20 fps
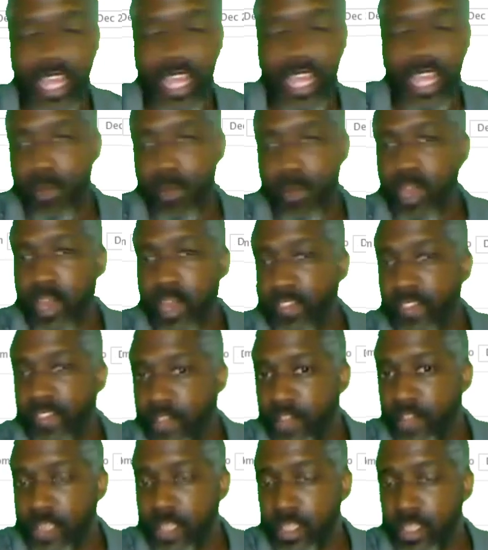and more
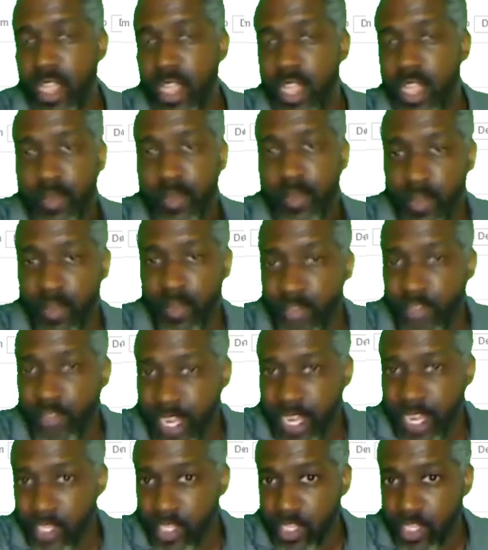influence from the
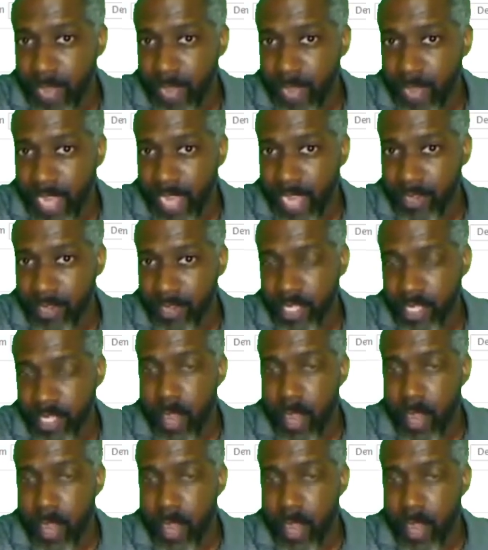financial backers,